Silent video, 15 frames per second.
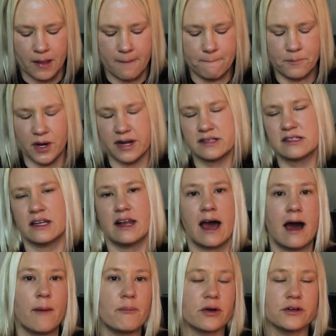but it's an
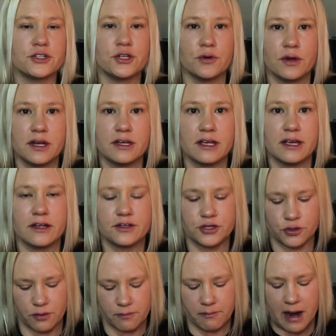opportunity
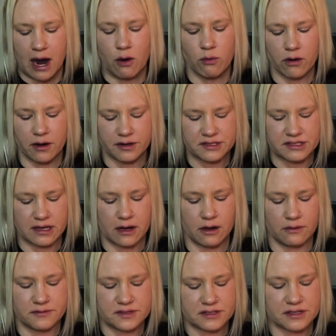to empower
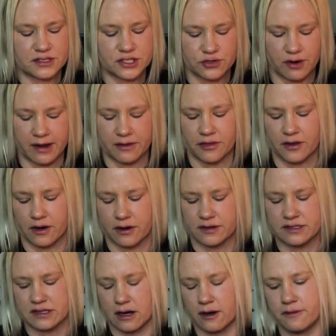ourselves, to strengthen
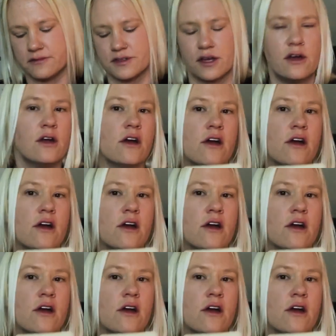ourselves,